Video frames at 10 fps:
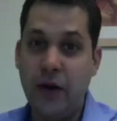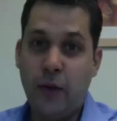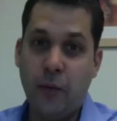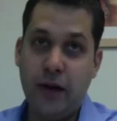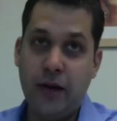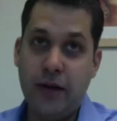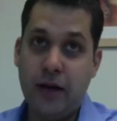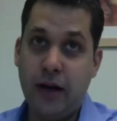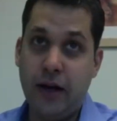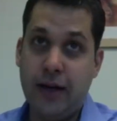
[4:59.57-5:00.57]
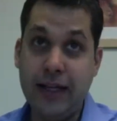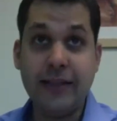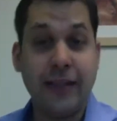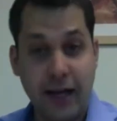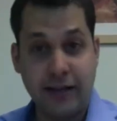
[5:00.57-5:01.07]
when
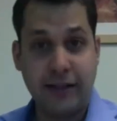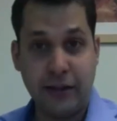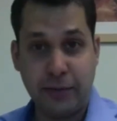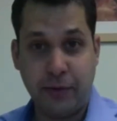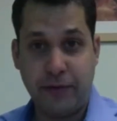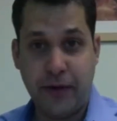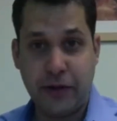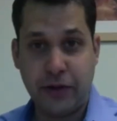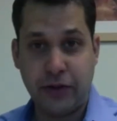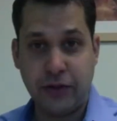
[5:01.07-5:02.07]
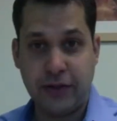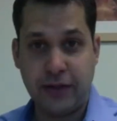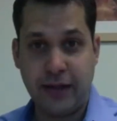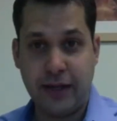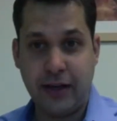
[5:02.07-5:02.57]
inside sales professionals
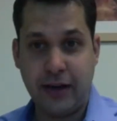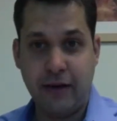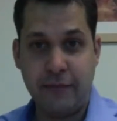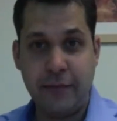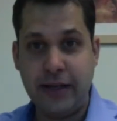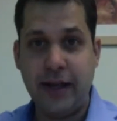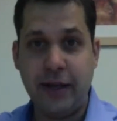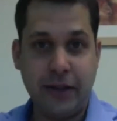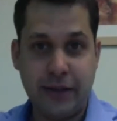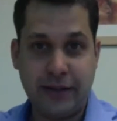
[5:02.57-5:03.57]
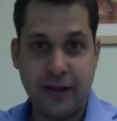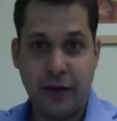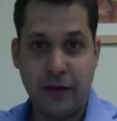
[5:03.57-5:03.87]
think of being able to sell